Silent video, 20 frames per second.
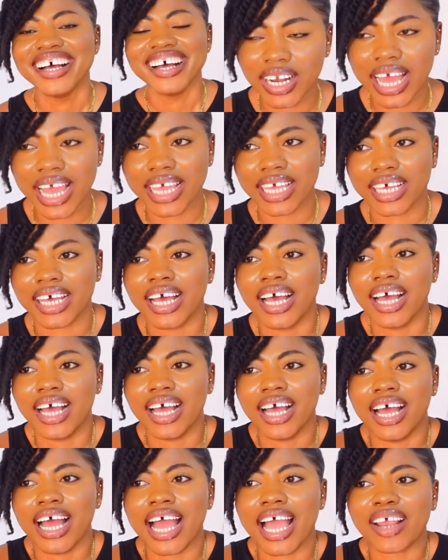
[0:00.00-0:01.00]
Like,
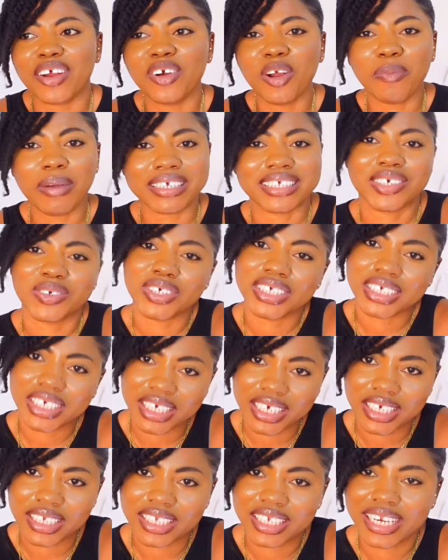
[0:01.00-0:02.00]
I grew up as a rich
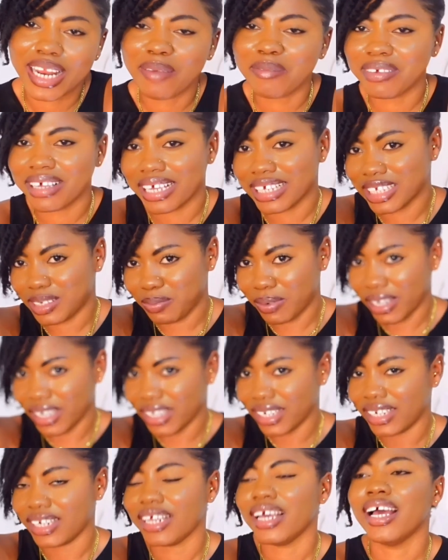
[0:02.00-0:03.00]
kid. Let me
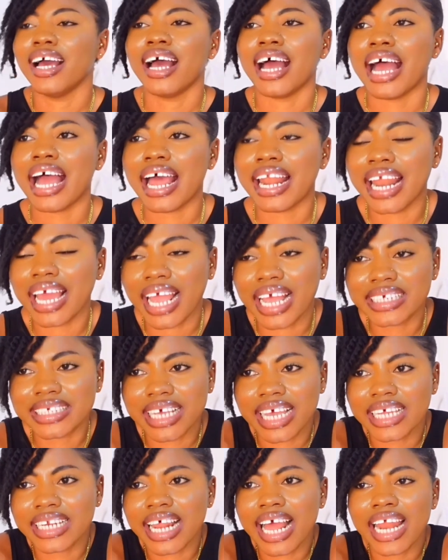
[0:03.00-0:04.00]
explain. Like I
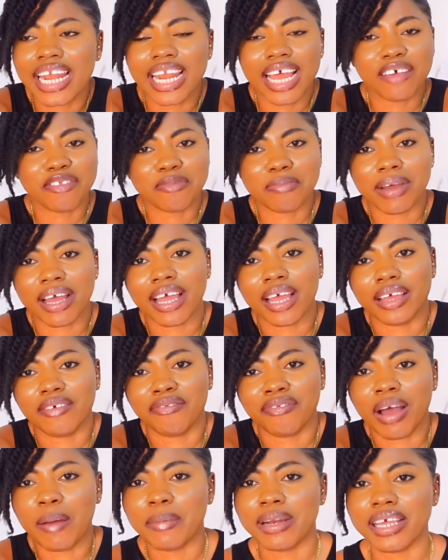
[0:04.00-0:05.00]
said, I left my
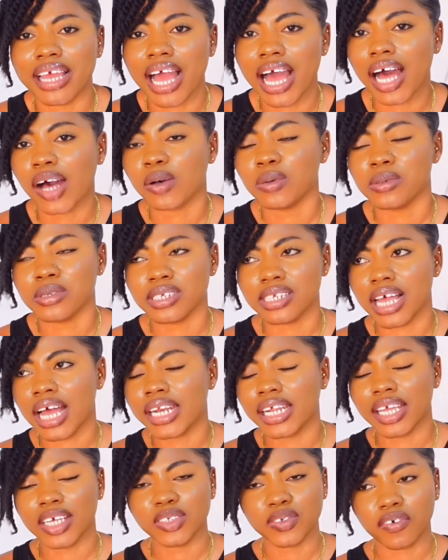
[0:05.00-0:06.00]
family house at
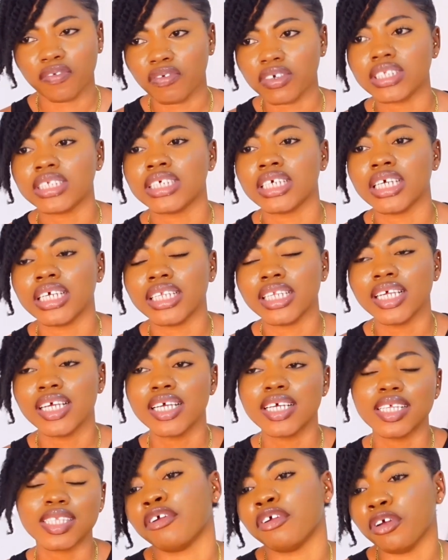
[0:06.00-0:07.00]
the age of 14.
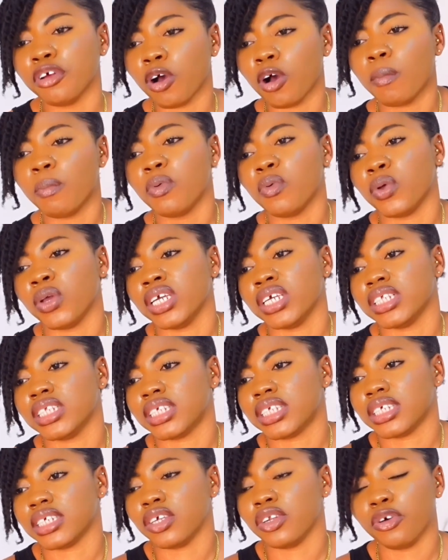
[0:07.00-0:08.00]
Grew up
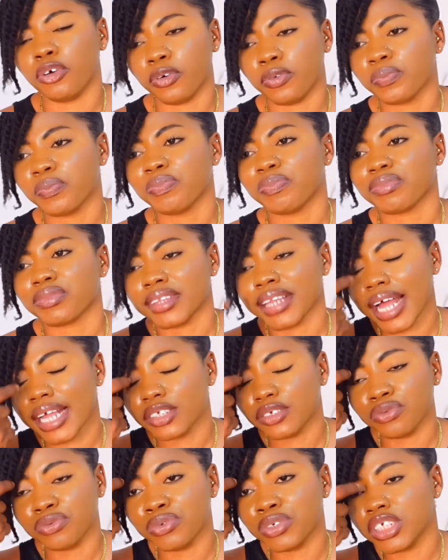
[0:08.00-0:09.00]
with, you know,
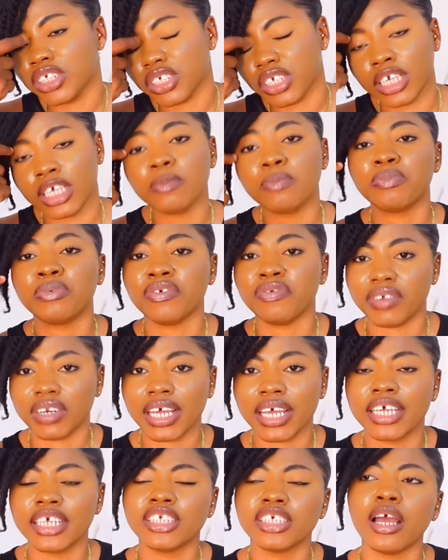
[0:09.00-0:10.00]
that rich kid
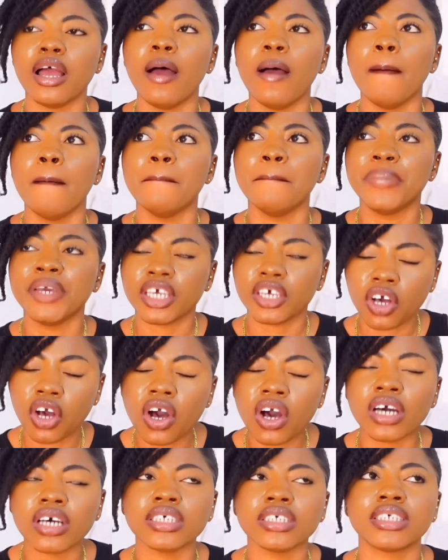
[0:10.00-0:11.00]
privilege
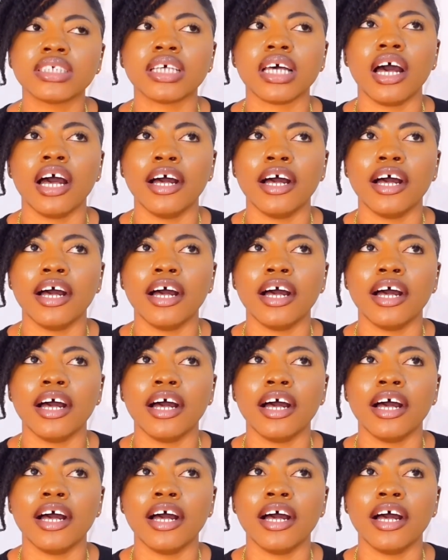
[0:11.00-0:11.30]
because